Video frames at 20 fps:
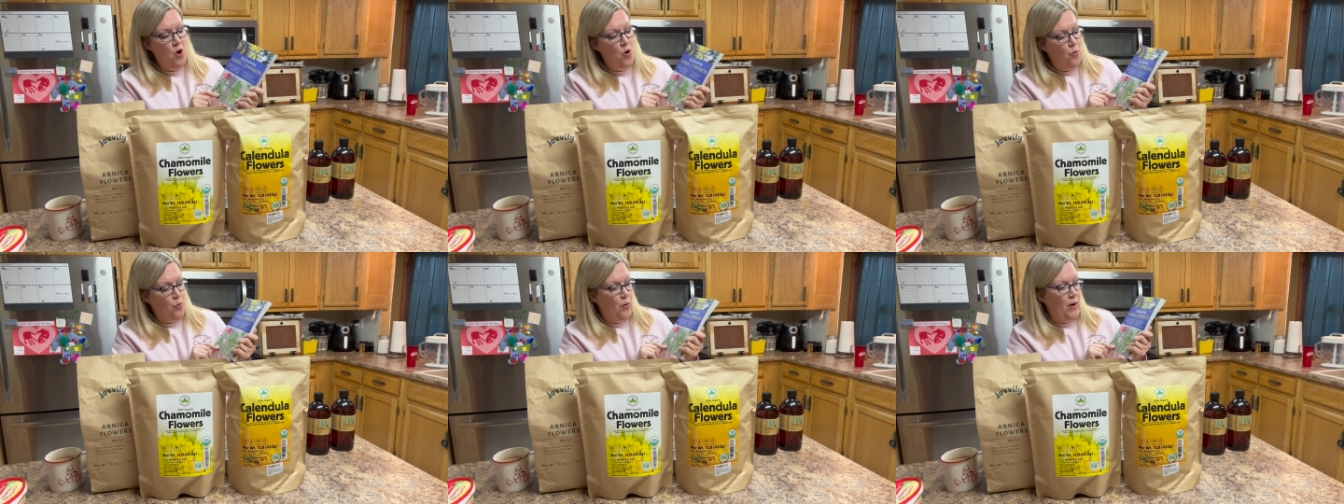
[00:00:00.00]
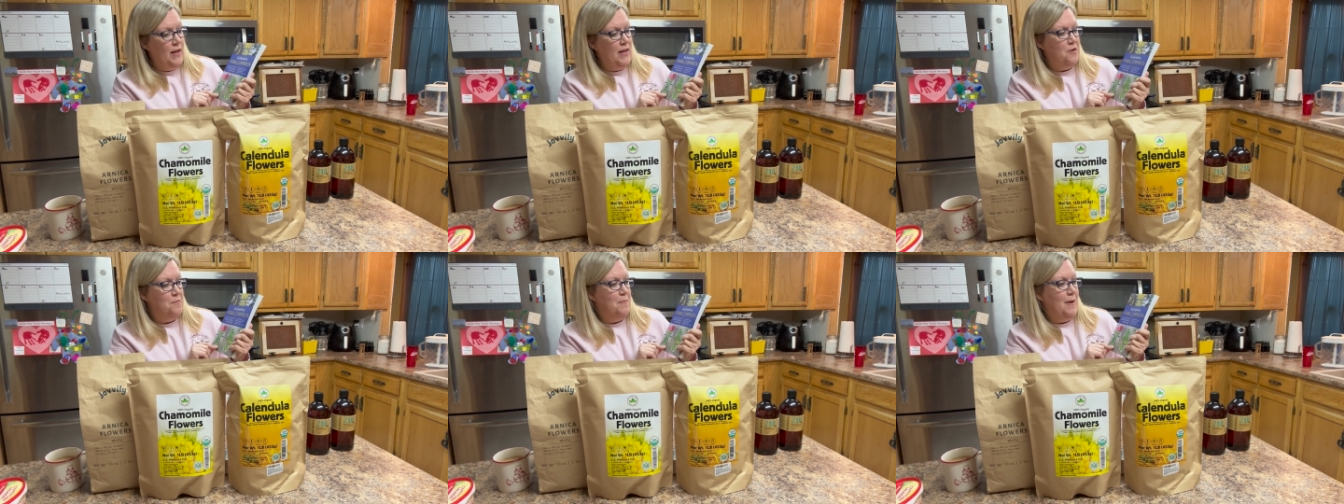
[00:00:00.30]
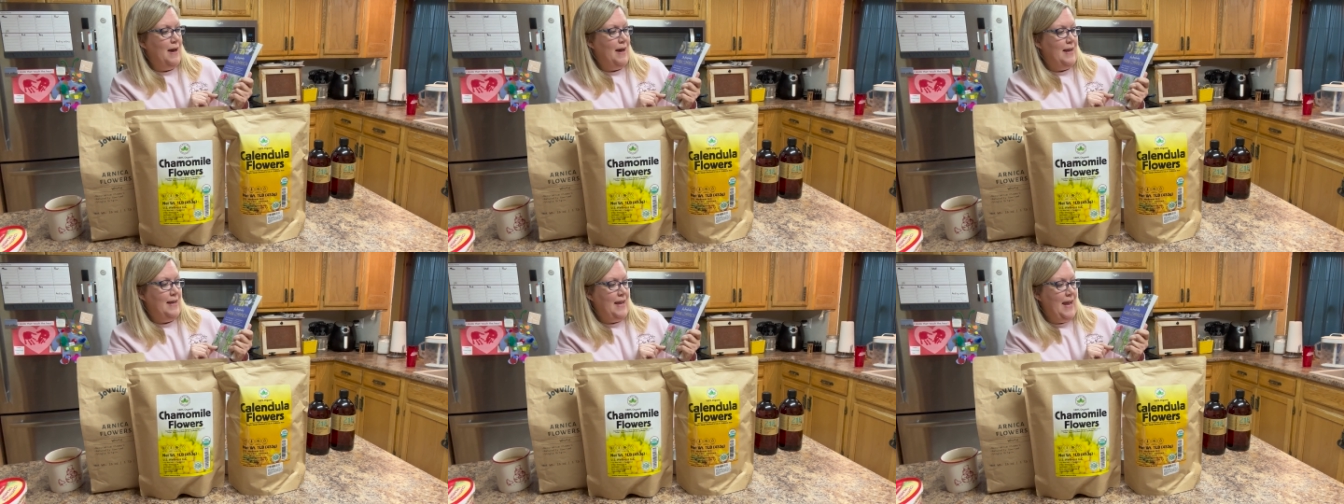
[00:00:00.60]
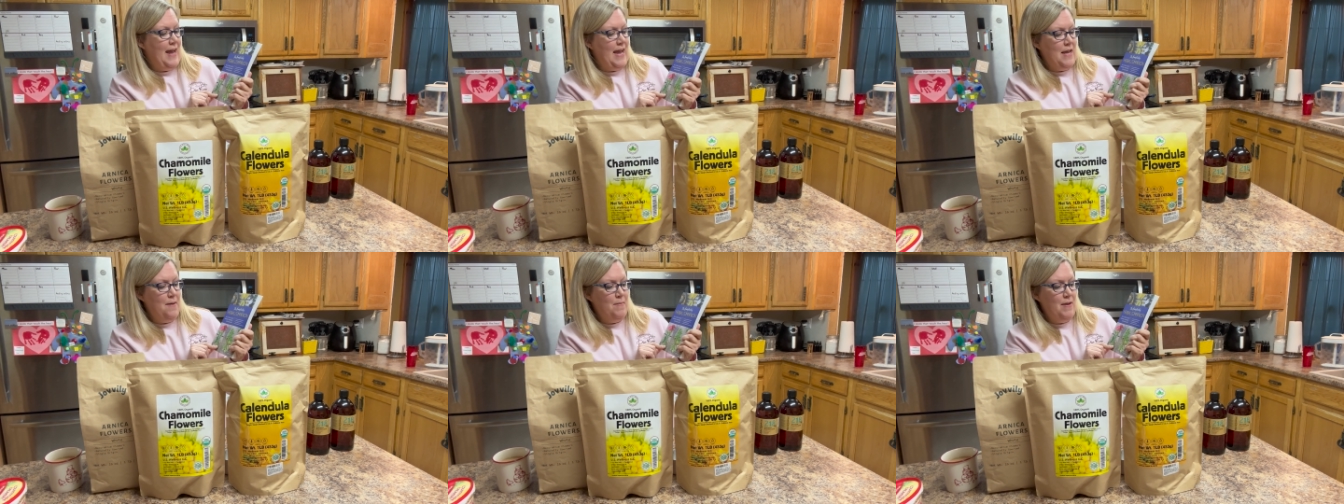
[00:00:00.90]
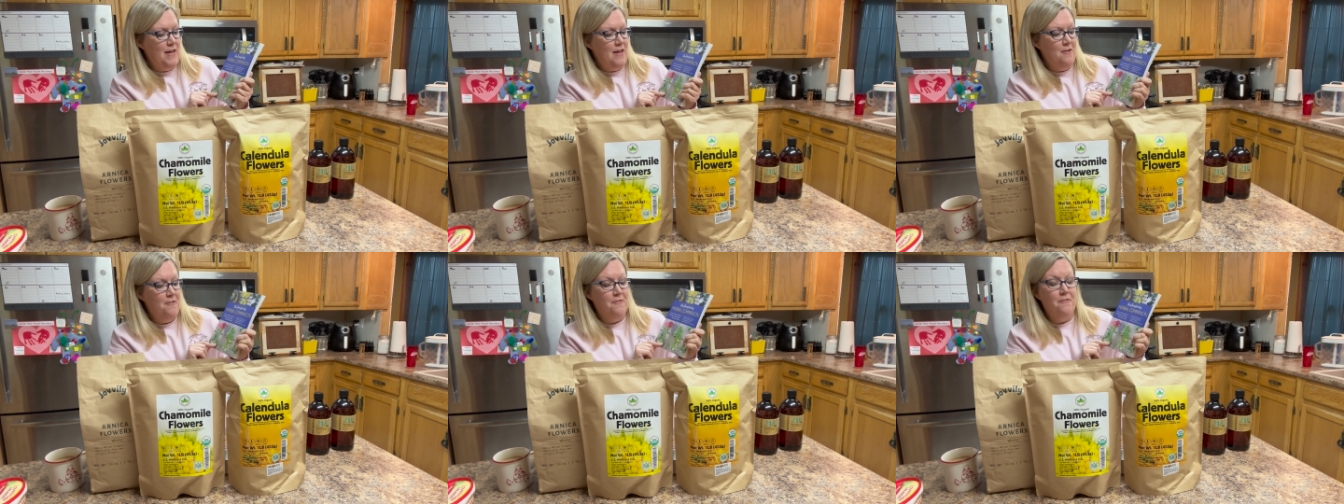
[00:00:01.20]
written by
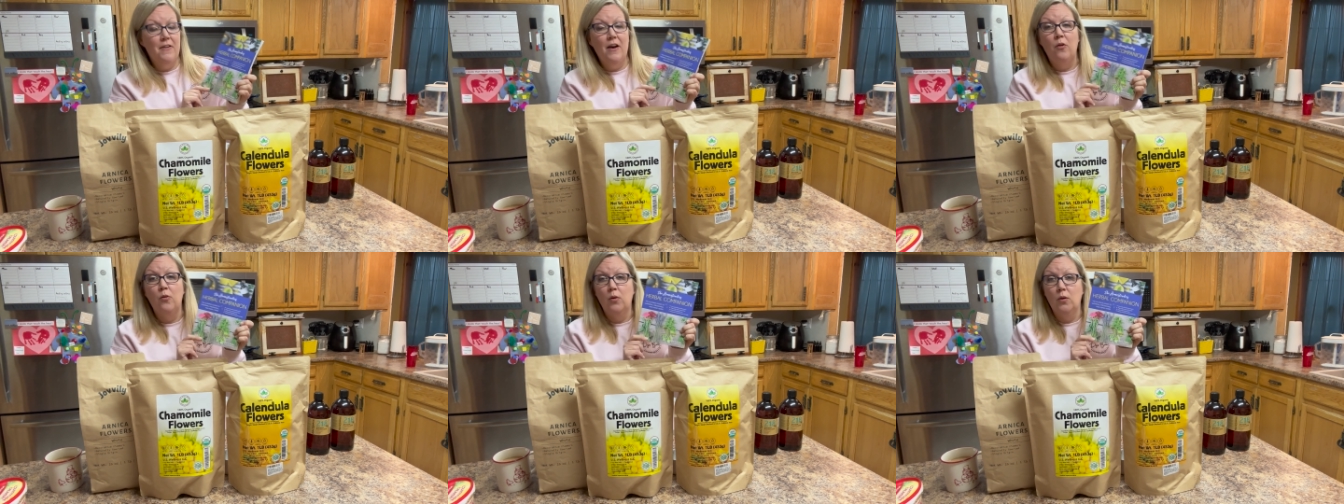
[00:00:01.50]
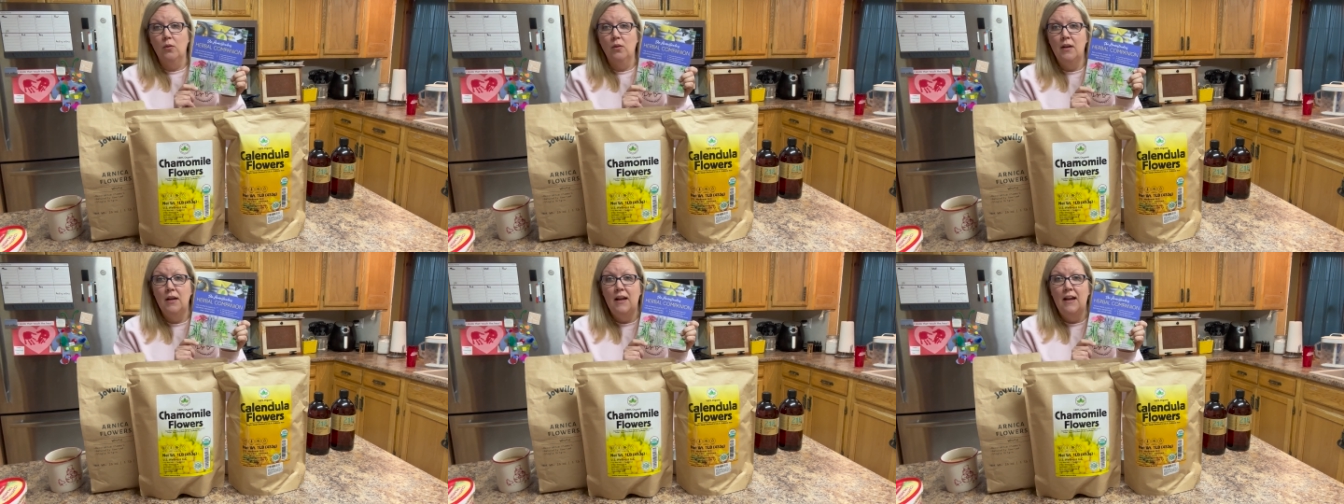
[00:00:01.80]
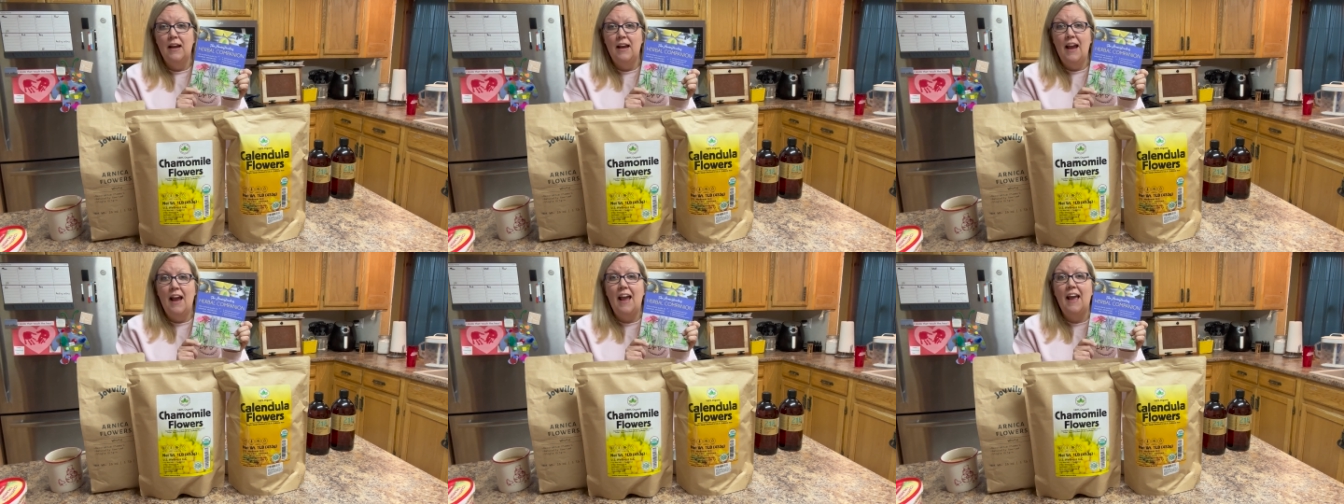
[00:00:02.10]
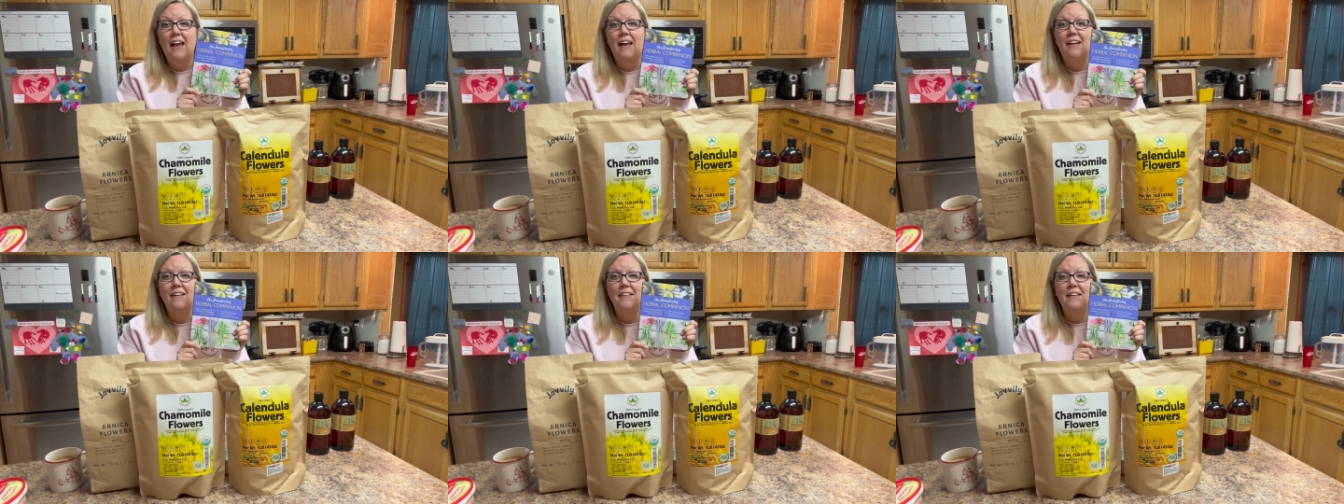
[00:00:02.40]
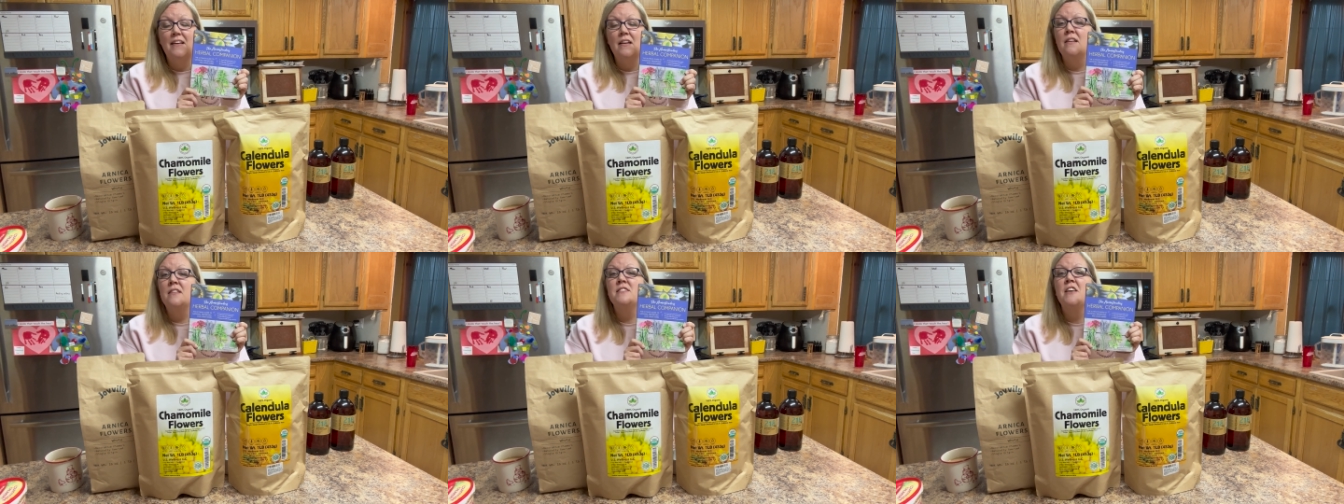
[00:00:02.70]
Amy Fowle, and
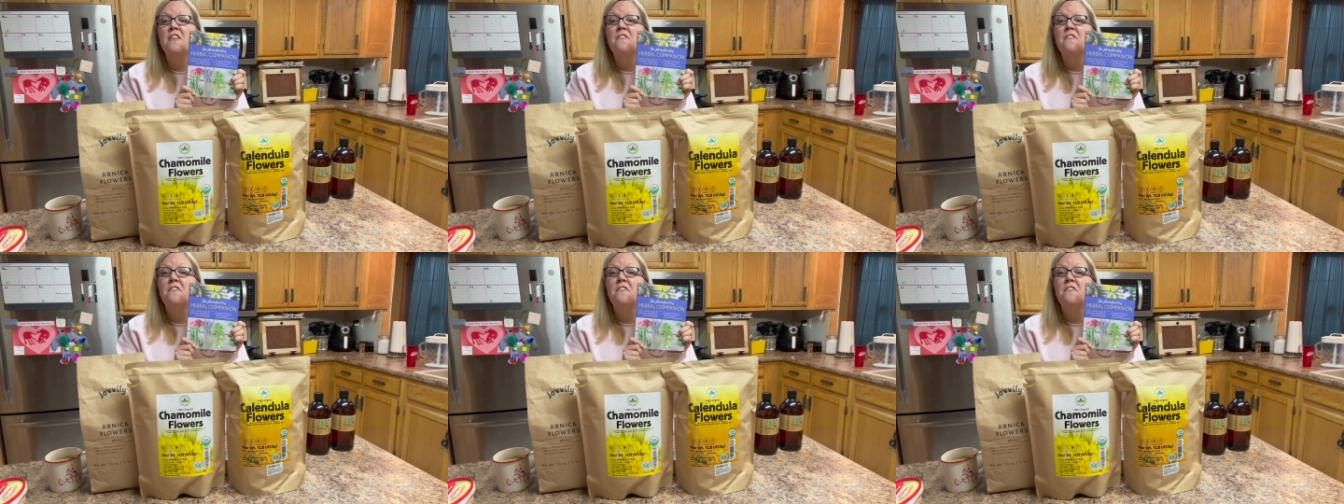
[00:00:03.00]
it is a